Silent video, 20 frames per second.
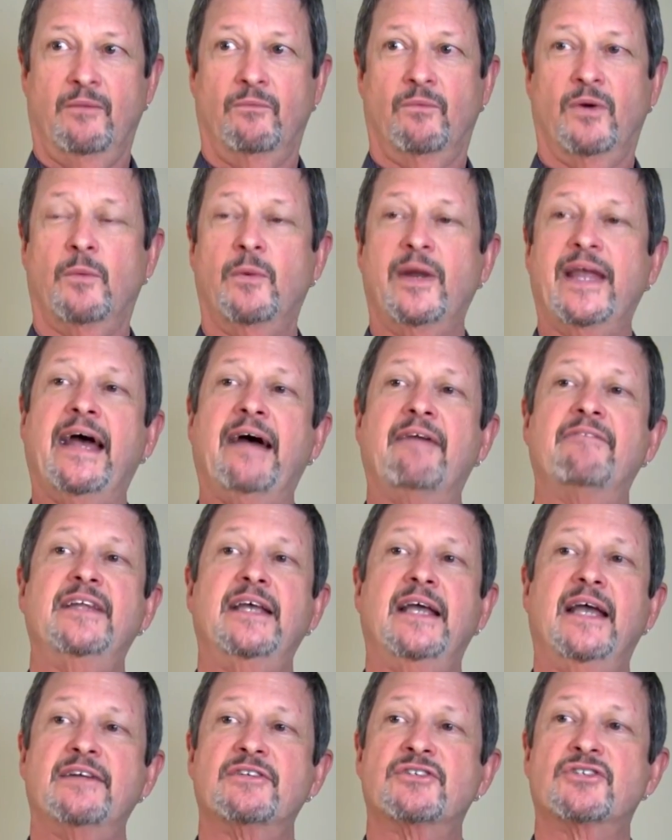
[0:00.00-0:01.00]
Where we have
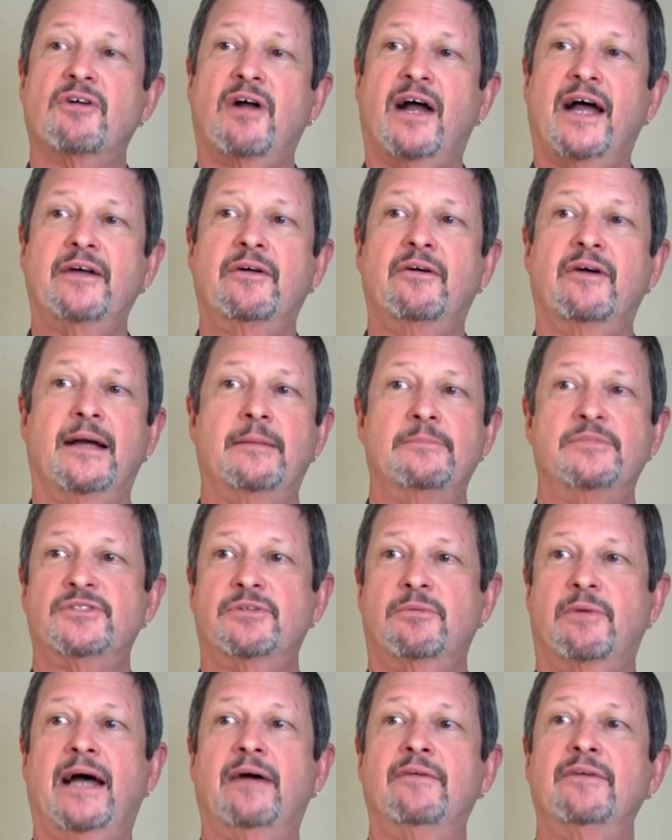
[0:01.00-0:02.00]
the 8 trigrams
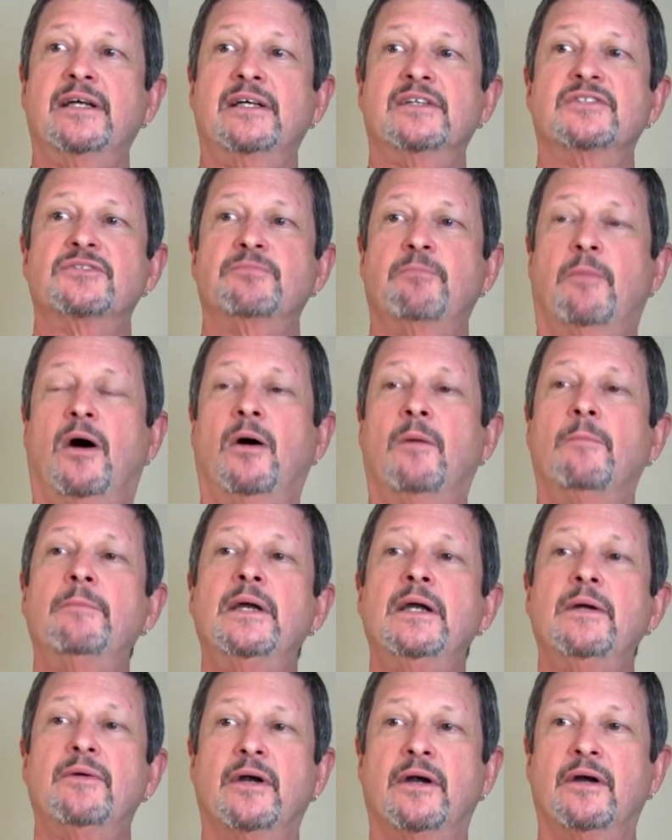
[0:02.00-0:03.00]
surrounding a small
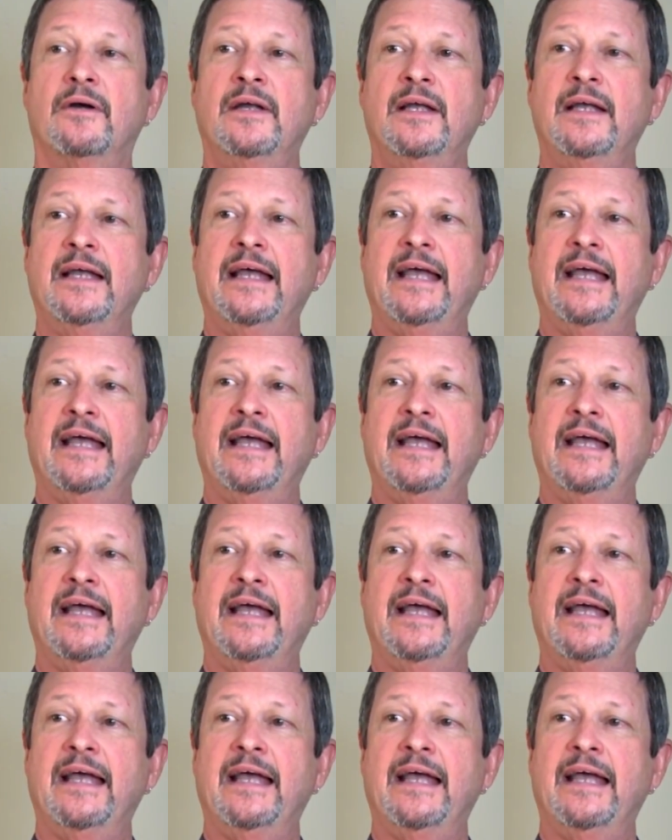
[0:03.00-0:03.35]
mirror,